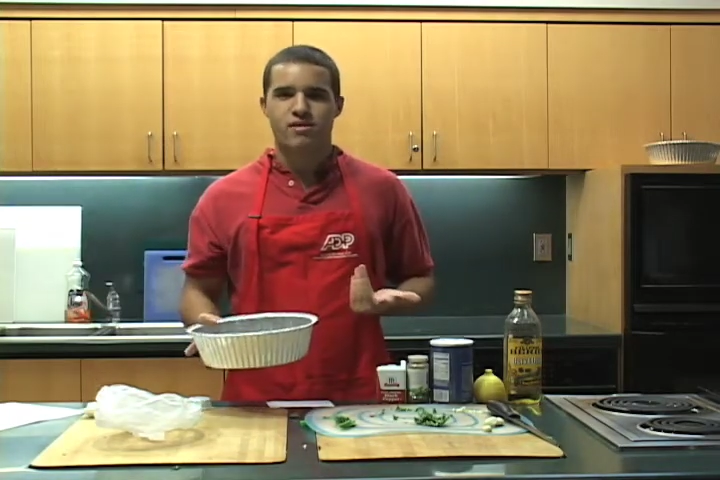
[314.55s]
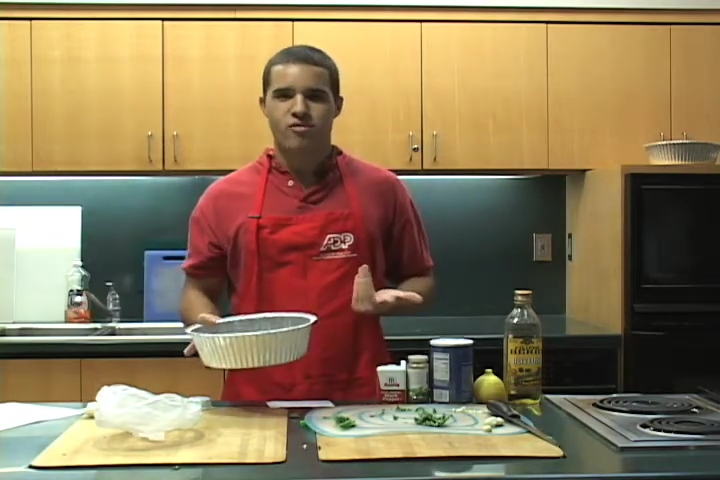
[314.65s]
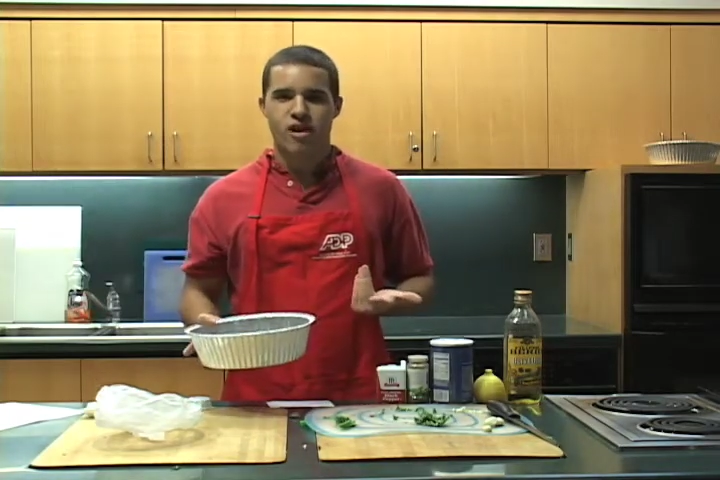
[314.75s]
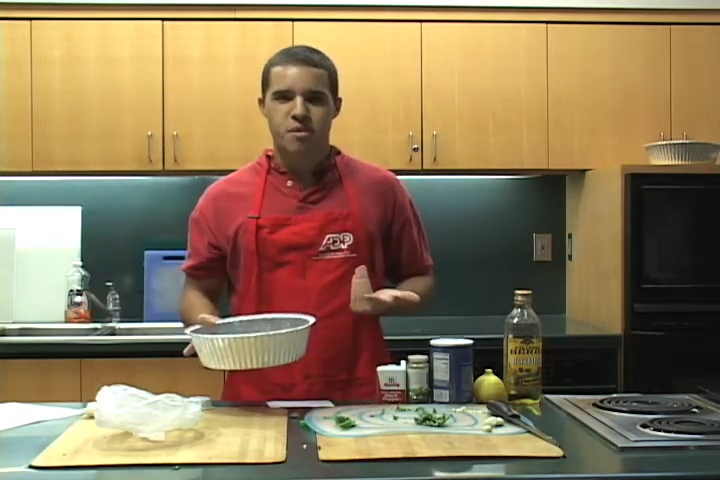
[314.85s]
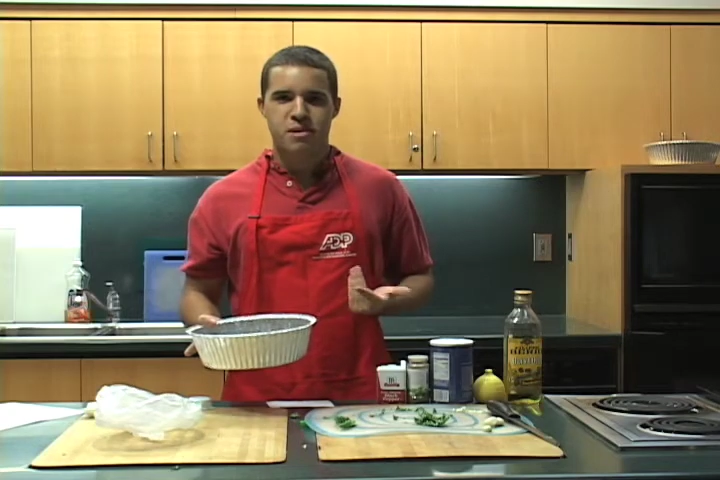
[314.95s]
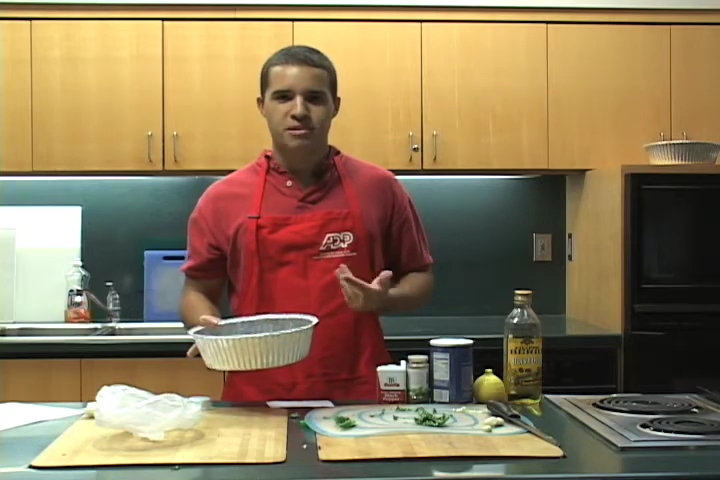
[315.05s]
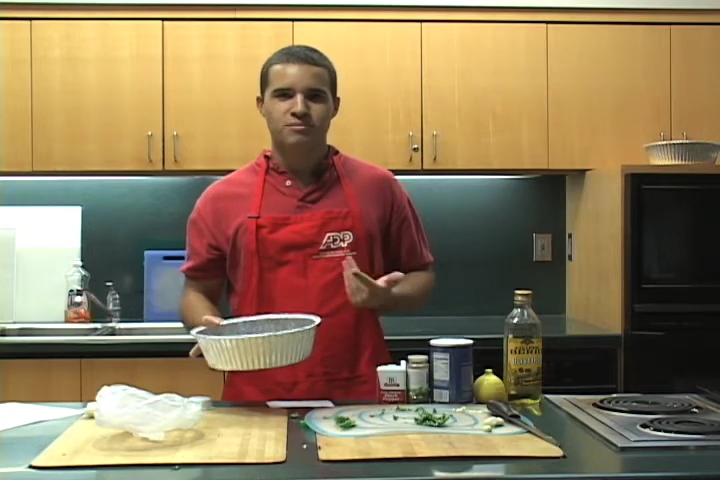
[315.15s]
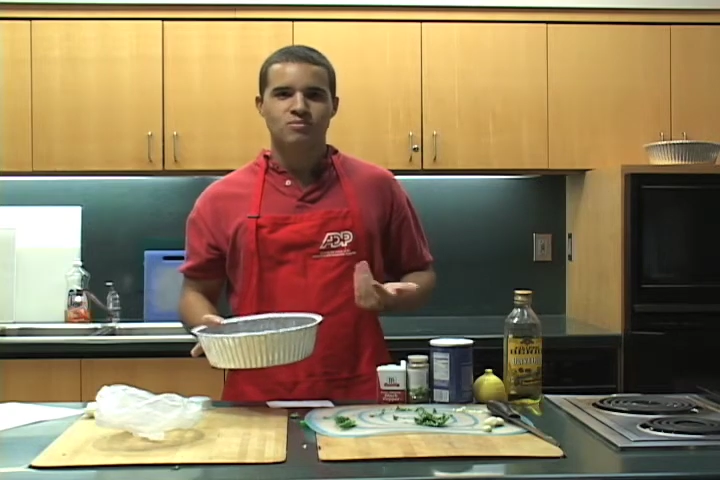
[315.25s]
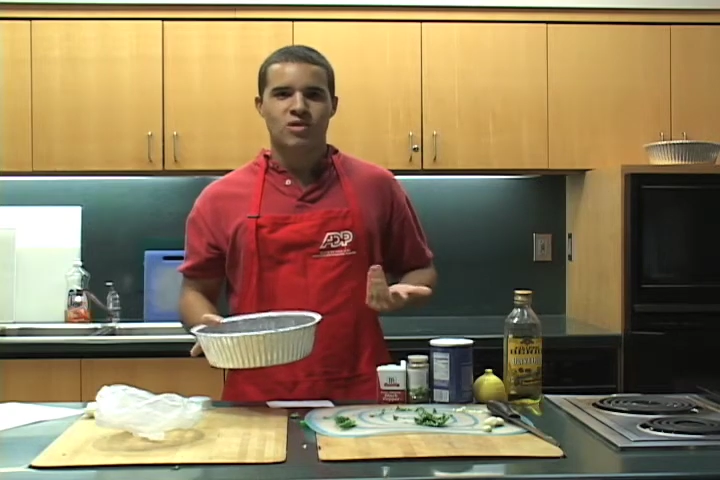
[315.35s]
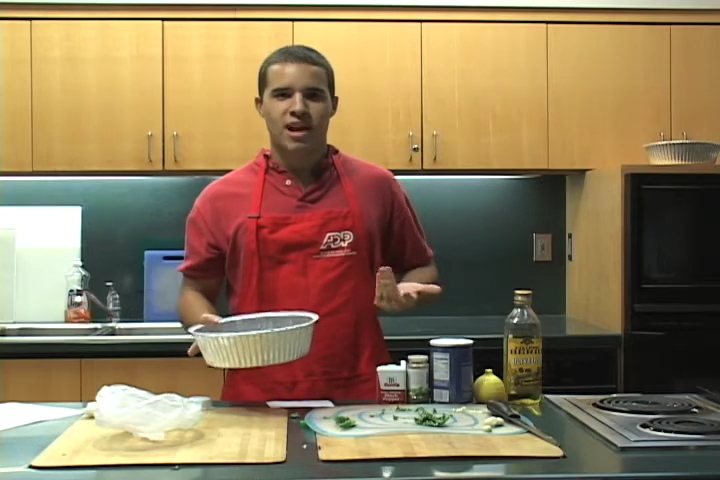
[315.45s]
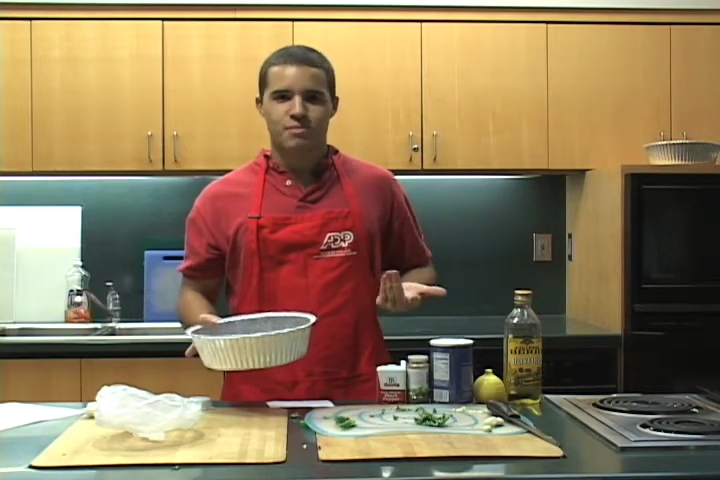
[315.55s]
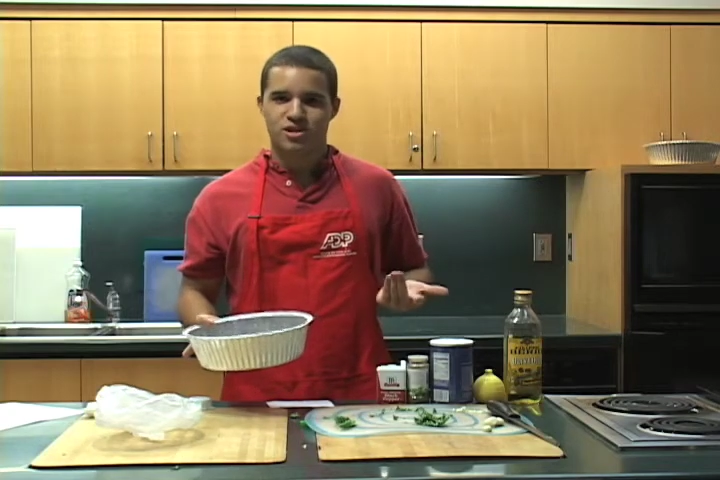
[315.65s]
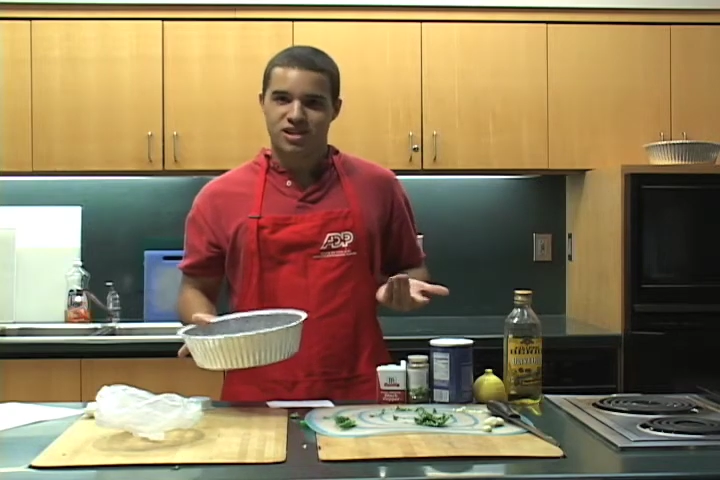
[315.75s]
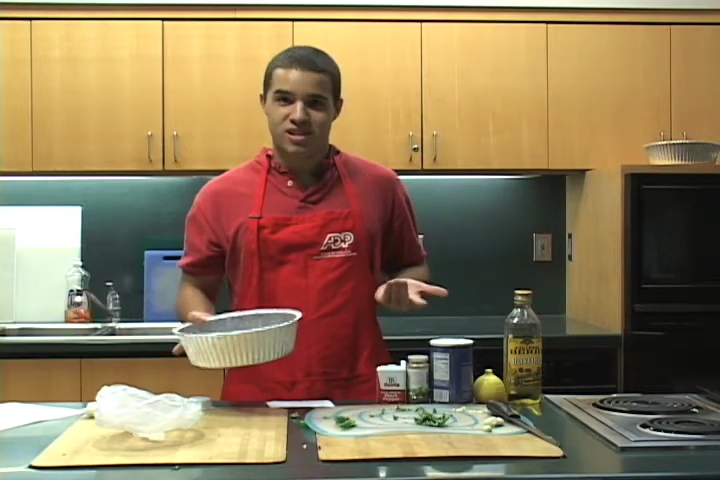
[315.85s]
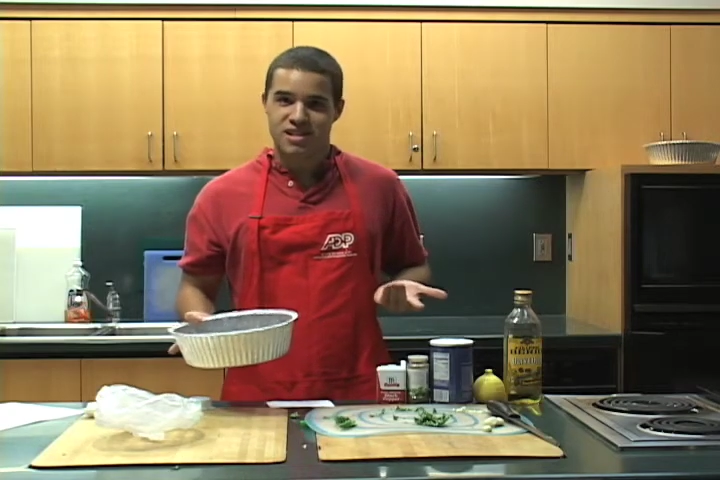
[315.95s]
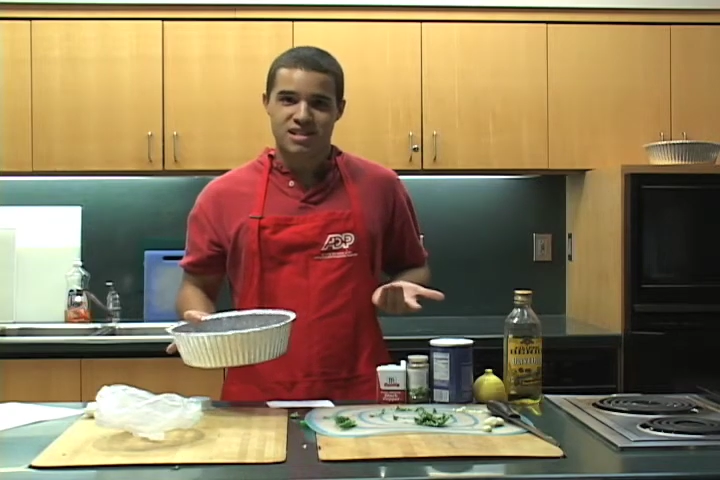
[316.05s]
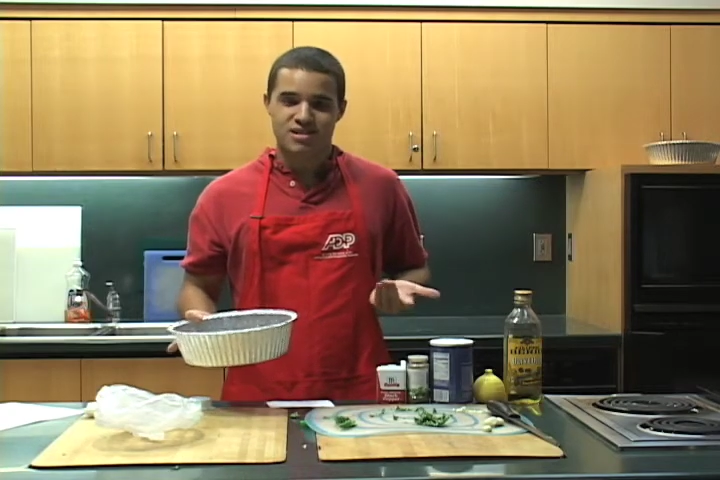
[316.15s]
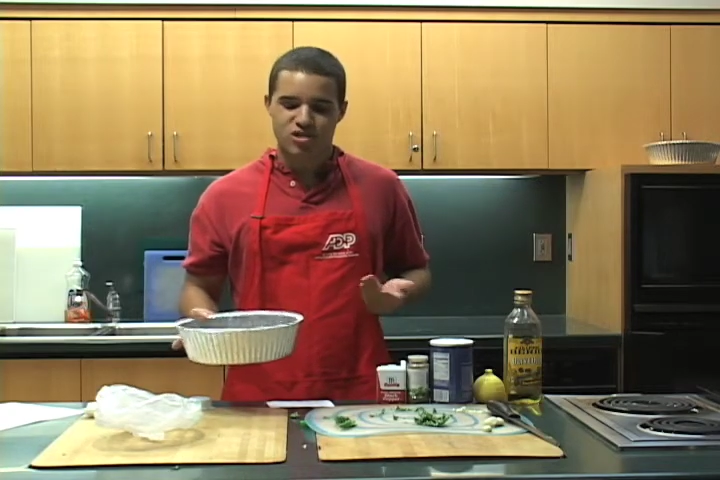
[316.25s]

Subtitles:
in front of me that I'm just going to eat.